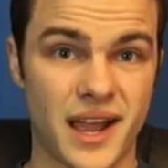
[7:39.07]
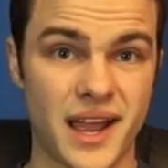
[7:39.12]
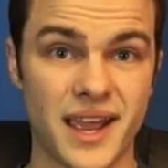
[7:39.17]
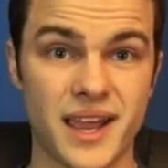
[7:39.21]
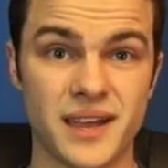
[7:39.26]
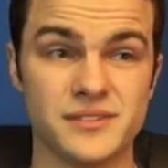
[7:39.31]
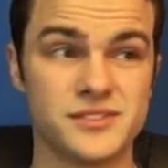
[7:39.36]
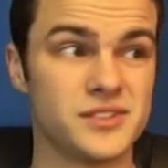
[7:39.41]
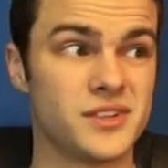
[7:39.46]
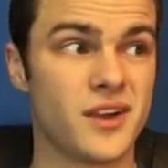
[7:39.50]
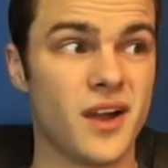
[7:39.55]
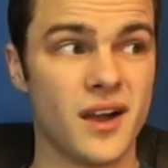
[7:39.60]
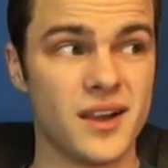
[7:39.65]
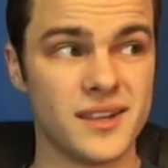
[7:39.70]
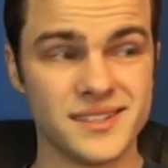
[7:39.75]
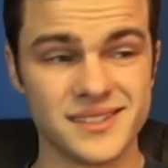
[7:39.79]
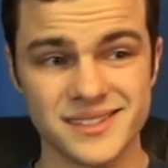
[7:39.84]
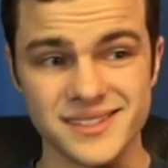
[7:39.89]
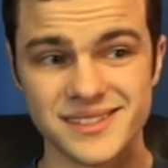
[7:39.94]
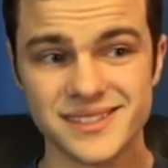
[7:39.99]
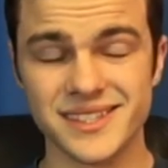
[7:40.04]
I have to
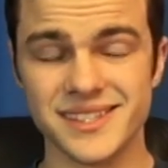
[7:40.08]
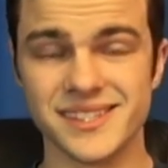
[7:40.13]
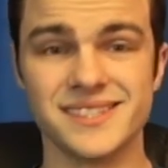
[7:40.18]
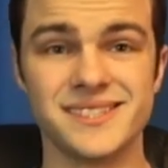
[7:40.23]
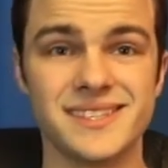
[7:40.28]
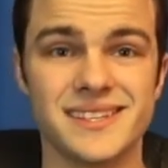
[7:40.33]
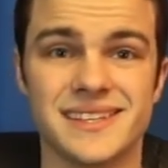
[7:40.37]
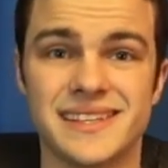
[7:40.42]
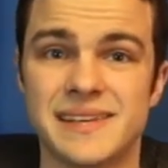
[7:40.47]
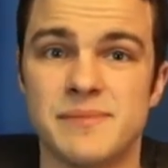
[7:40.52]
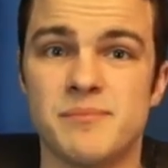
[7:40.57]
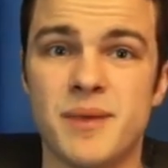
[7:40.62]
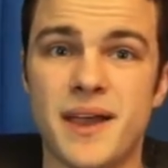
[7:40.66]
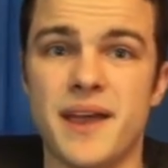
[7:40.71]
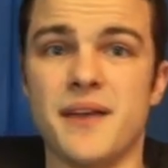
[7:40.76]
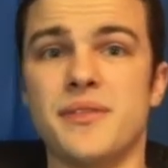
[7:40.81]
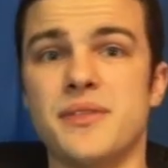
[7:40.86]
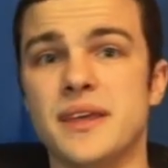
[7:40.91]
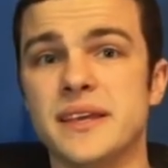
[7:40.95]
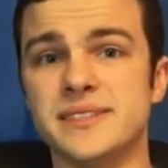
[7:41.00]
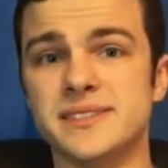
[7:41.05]
consistently
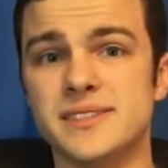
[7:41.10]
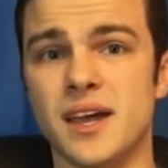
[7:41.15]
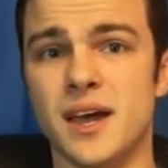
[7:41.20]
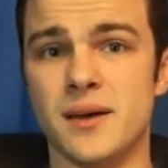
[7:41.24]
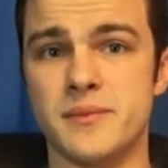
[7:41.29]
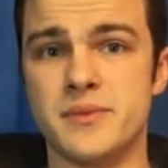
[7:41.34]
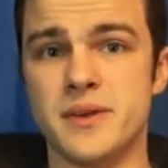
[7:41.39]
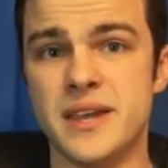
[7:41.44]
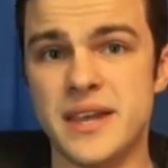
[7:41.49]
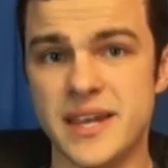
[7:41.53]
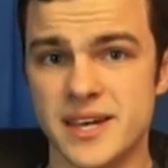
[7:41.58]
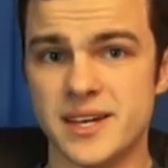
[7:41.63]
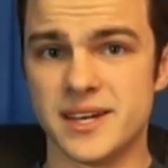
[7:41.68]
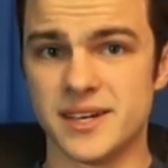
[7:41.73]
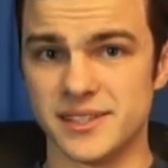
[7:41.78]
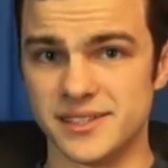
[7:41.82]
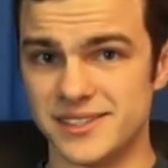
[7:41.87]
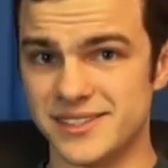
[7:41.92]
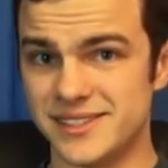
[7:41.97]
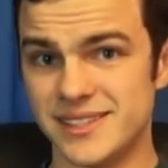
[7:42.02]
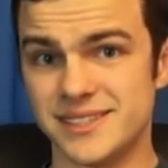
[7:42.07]
back things up,
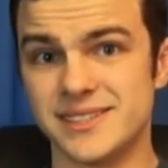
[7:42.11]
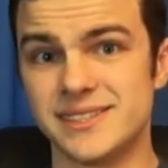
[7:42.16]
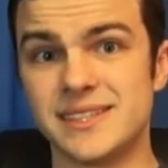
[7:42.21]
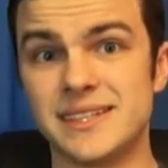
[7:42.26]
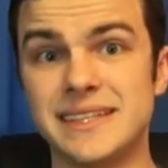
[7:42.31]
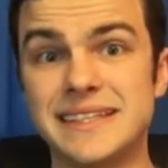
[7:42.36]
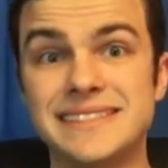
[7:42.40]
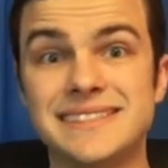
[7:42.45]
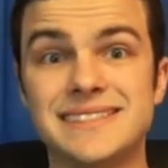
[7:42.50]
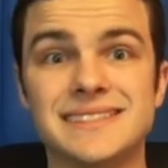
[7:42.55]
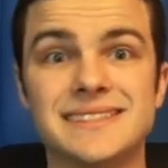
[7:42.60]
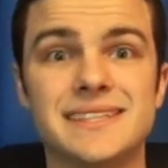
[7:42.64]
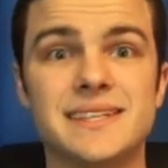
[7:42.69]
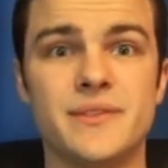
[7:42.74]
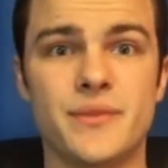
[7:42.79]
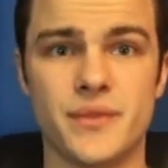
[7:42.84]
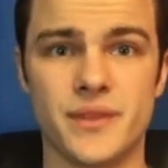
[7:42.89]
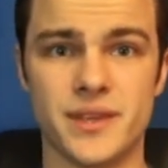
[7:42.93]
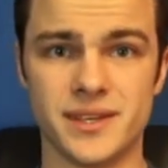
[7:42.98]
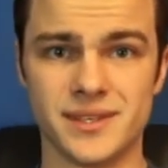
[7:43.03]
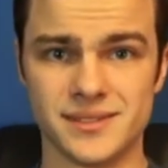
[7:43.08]
consistently
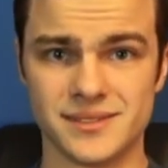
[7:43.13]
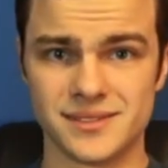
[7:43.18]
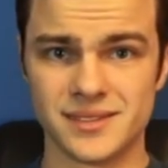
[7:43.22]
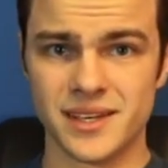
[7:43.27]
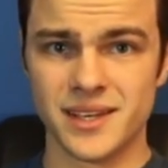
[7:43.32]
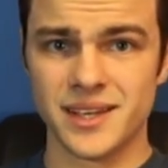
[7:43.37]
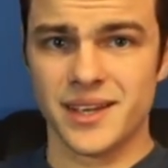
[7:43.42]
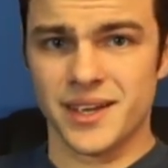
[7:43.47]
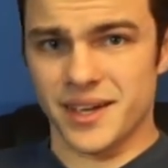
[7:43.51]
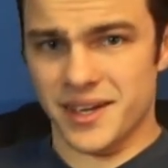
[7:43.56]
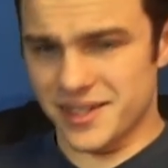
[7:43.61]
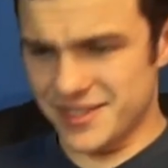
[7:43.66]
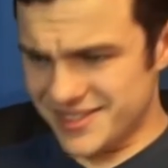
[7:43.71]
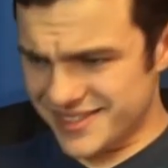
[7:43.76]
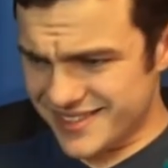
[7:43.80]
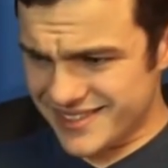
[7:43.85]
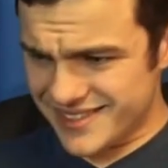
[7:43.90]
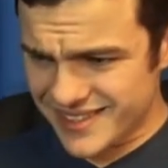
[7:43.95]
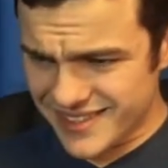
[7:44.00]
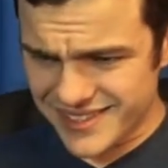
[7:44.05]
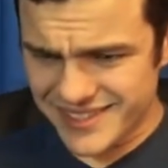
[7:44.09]
delete things,
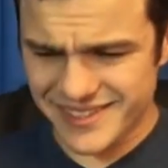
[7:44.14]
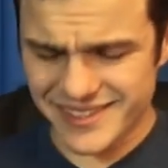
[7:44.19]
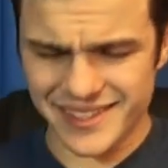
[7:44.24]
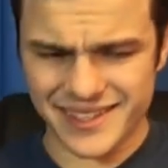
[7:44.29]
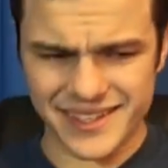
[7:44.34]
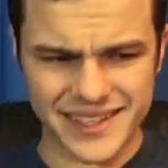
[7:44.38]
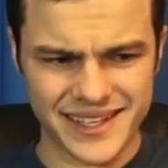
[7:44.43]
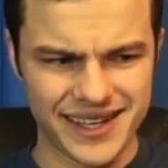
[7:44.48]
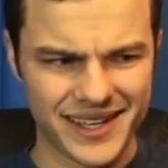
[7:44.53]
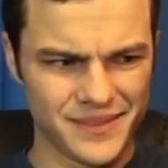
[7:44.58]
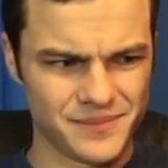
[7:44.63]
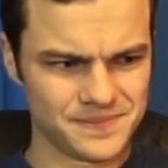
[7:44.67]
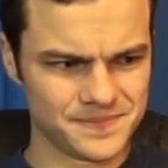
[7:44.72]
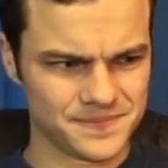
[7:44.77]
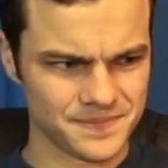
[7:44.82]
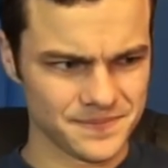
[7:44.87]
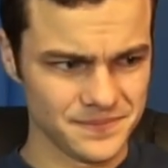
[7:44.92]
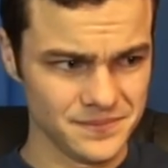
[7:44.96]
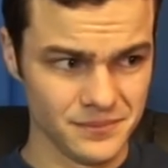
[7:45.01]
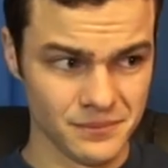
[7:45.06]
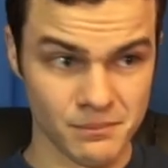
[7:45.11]
consistently
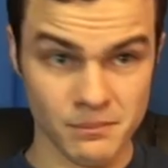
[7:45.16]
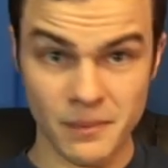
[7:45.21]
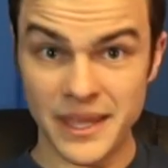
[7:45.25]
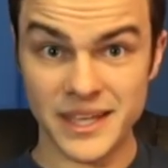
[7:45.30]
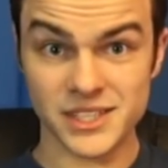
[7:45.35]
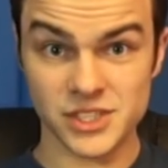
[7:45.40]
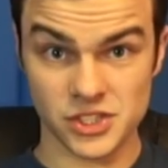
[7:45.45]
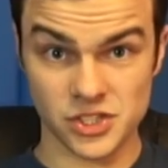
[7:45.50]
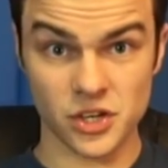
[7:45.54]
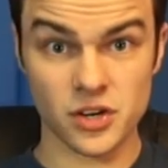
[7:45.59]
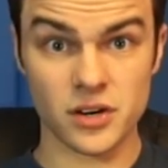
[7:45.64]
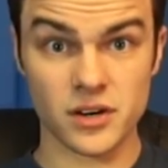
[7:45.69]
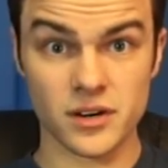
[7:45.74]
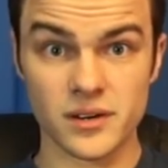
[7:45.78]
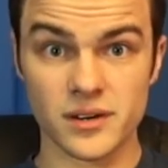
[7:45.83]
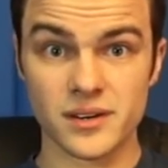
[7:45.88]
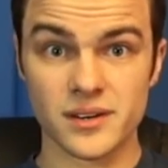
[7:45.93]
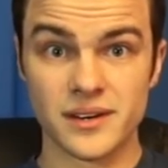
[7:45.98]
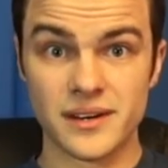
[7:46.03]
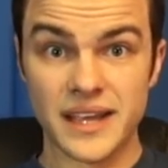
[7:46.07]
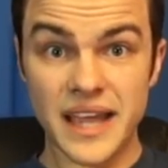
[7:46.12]
make
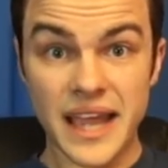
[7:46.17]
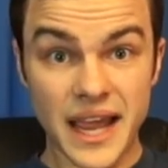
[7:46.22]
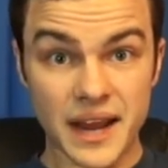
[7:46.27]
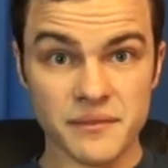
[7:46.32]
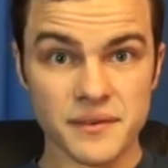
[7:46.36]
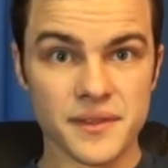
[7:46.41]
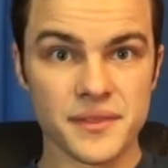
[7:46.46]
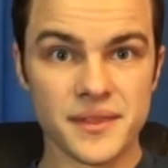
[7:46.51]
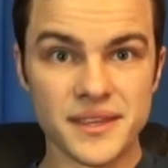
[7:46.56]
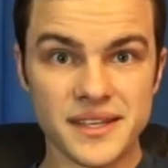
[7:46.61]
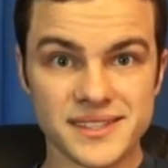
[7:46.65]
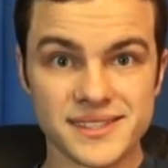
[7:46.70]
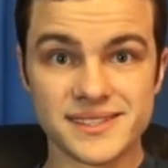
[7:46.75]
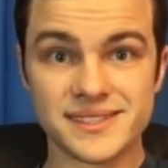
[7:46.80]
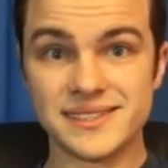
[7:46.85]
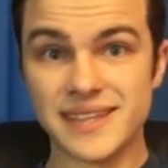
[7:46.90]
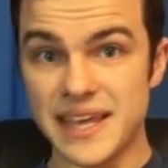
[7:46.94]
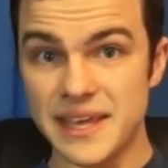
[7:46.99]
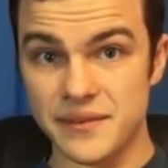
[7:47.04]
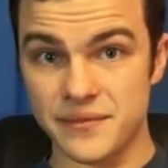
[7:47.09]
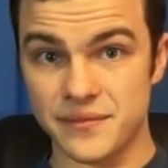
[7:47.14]
sure everything's
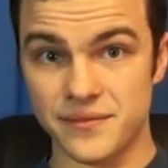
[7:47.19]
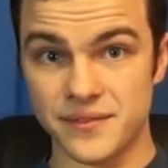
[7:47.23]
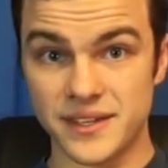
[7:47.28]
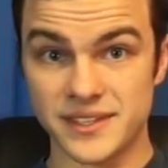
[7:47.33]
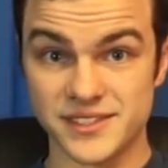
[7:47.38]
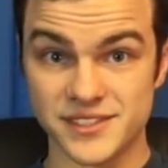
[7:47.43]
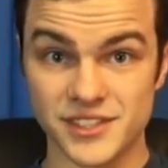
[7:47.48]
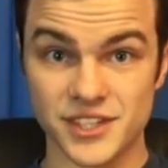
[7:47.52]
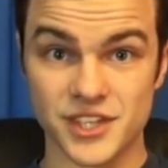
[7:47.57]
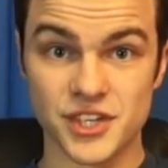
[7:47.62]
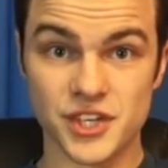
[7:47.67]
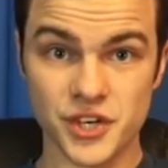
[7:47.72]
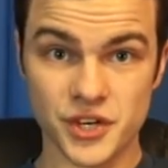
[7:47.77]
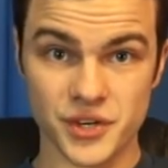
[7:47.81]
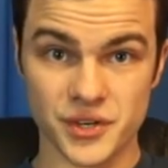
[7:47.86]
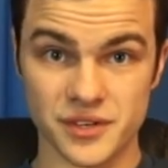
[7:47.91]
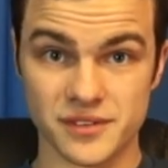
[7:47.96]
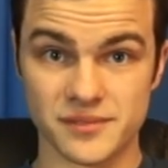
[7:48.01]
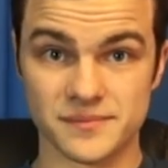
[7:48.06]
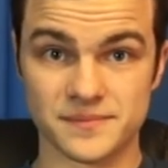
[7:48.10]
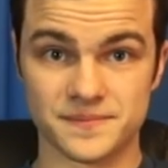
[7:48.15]
safe and
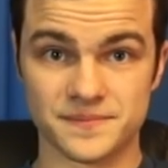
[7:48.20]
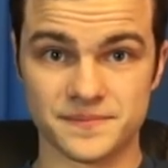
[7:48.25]
secure.